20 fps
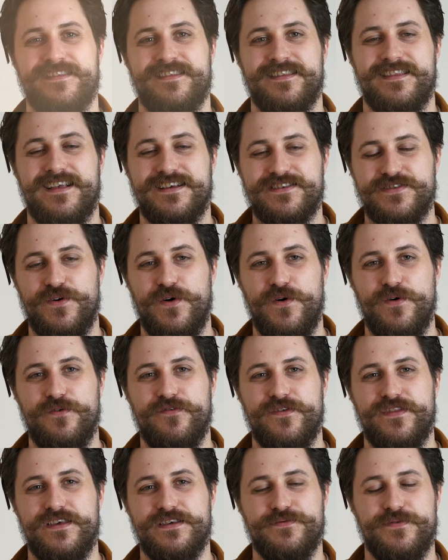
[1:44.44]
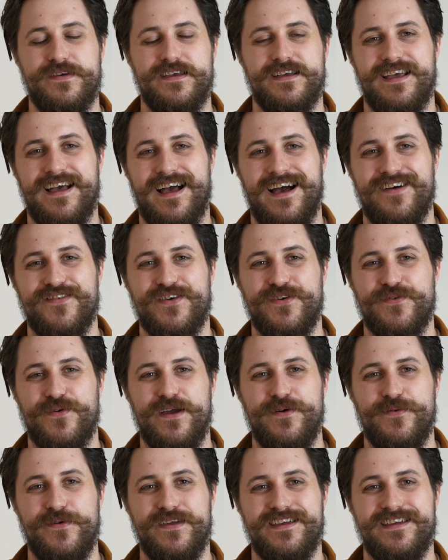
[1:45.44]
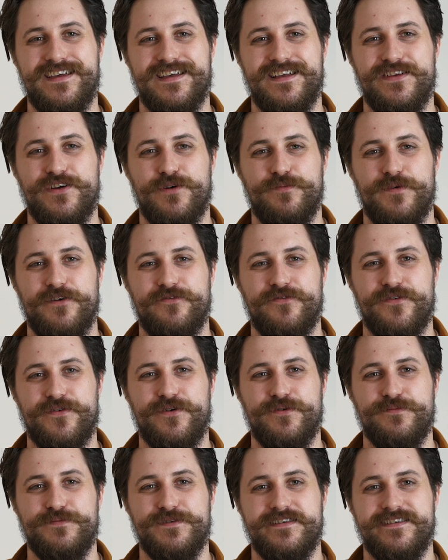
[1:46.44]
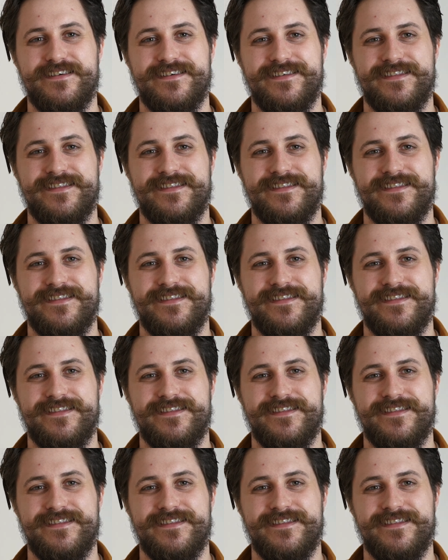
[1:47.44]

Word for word: That's all for this week. Have a great week in your Belfrey groups.